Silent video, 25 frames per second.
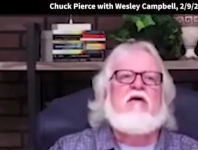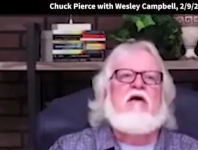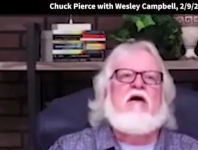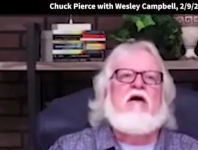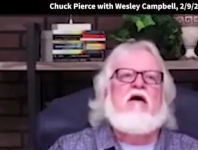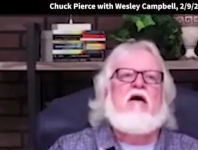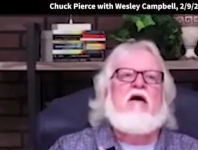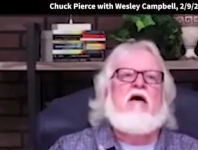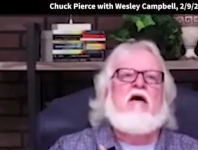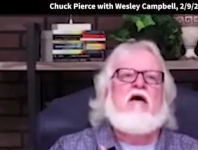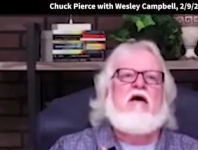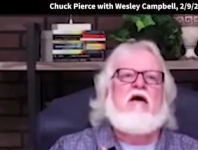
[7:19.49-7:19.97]

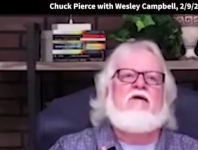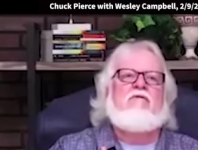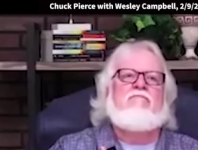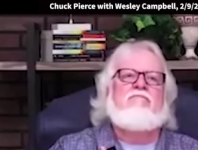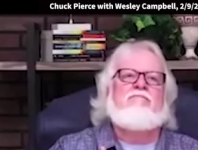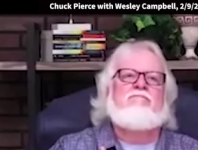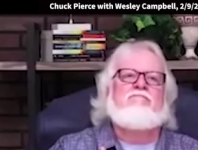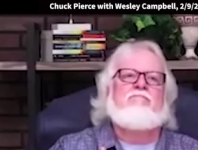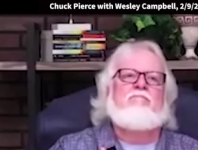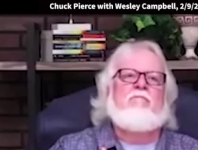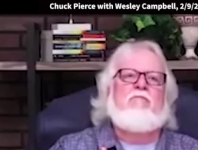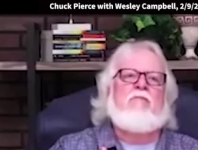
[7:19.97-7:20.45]
Uh,
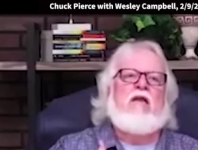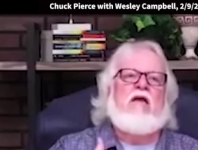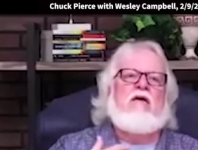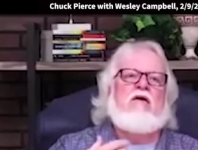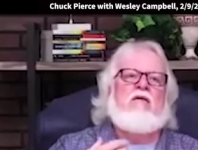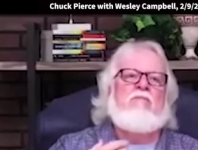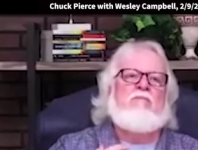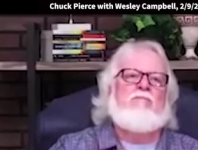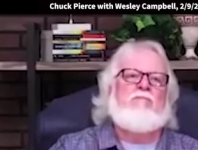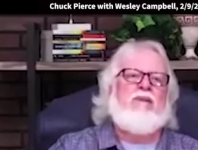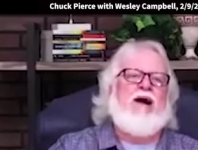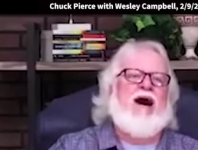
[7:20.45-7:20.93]

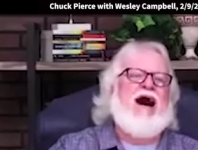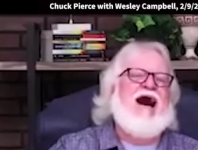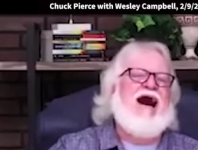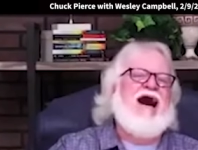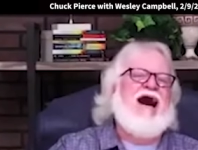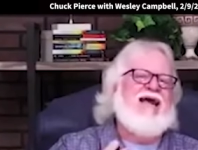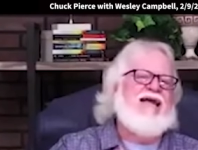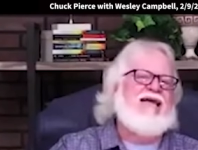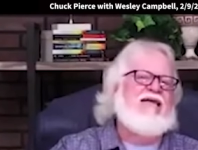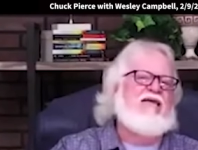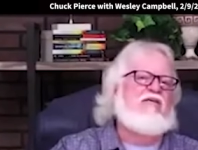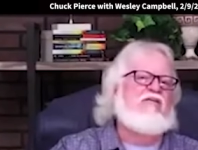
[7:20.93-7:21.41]
by
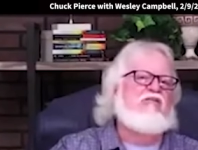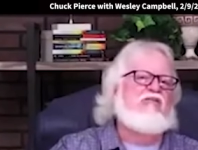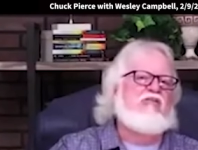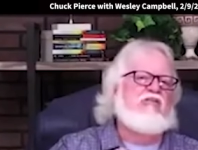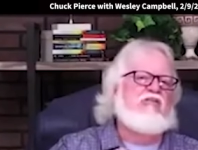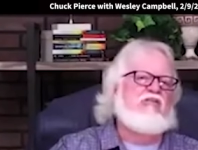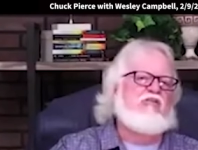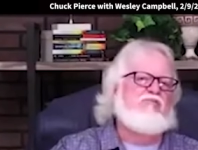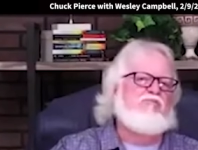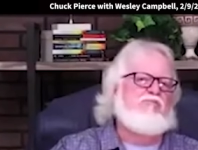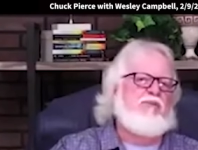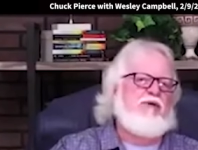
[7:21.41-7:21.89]
His
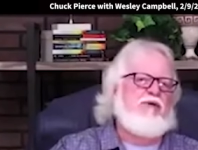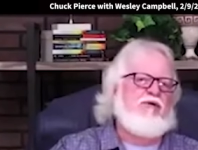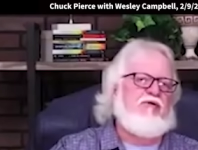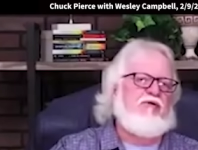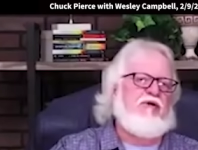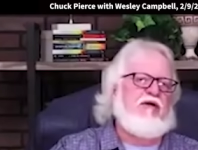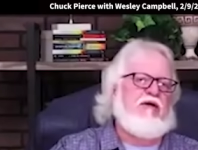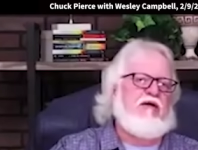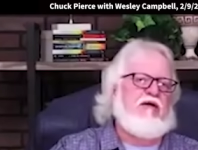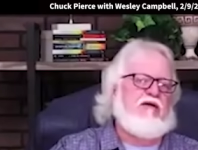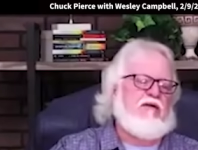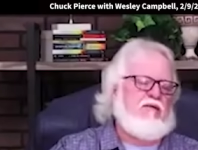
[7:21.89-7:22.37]

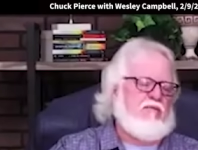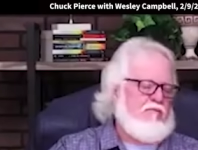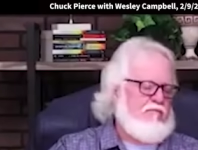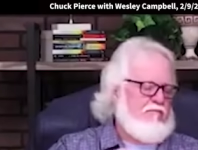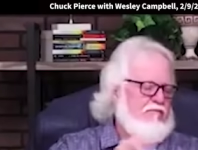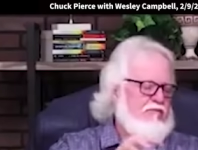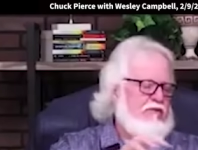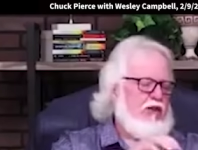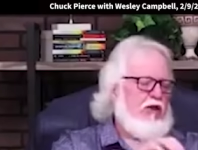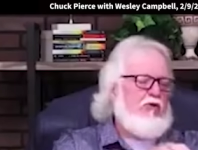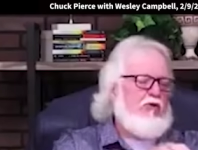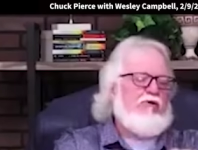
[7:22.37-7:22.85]
Spirit
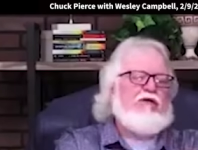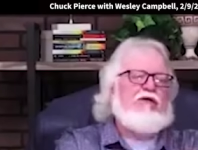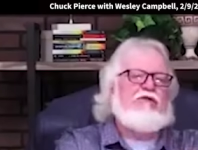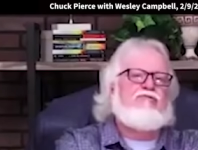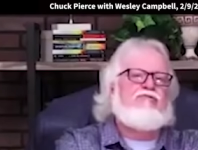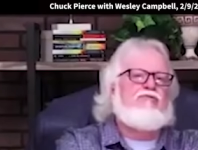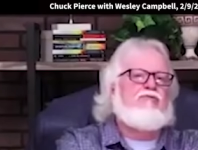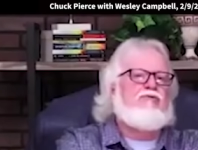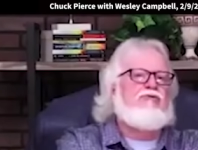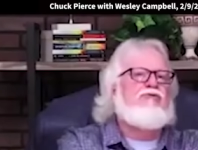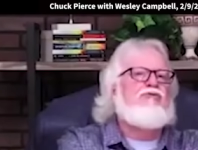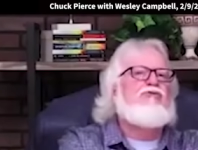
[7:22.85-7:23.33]
flowing
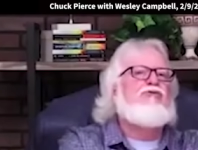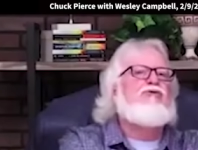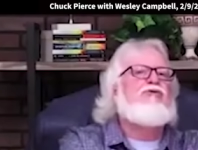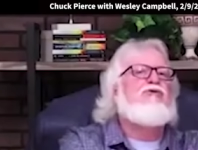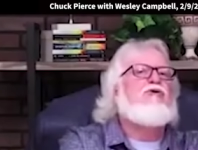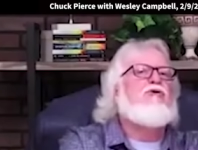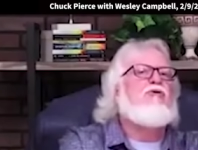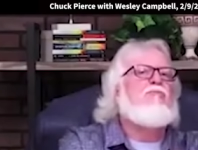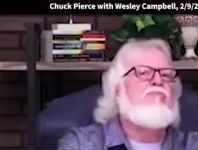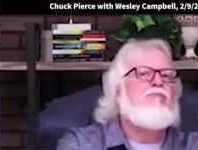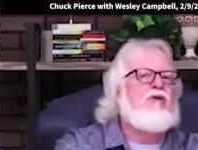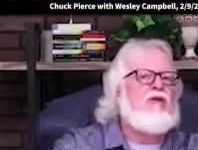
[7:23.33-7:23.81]
through your
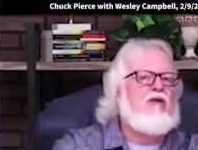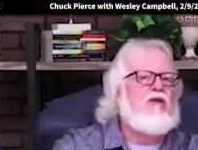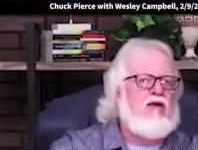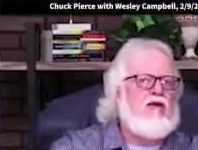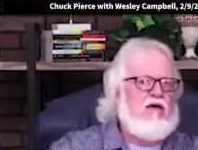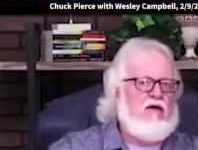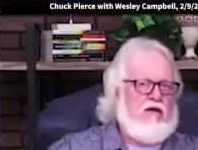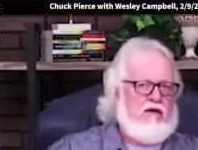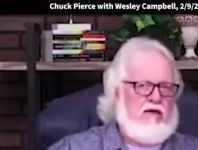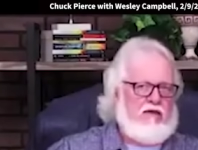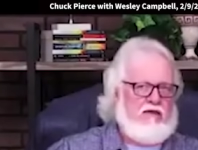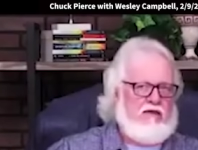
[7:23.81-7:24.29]

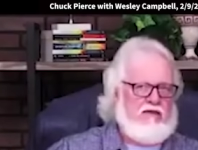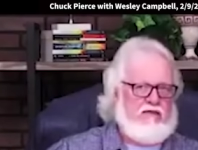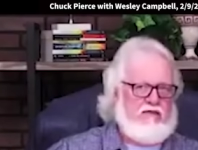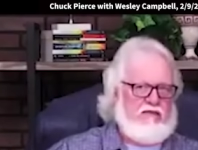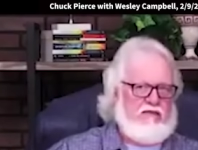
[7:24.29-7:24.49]
blood,